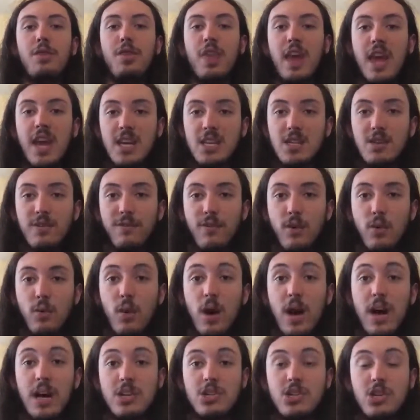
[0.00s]
Thanks for
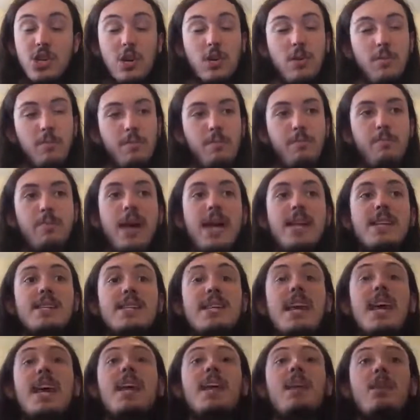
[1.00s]
watching. Or Ben
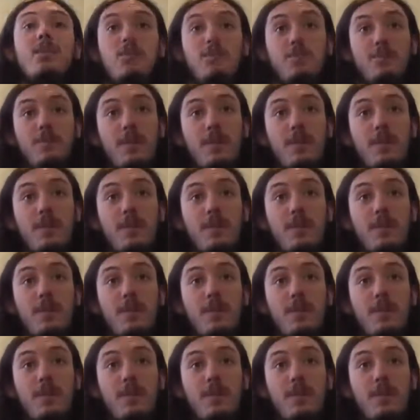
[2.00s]
10,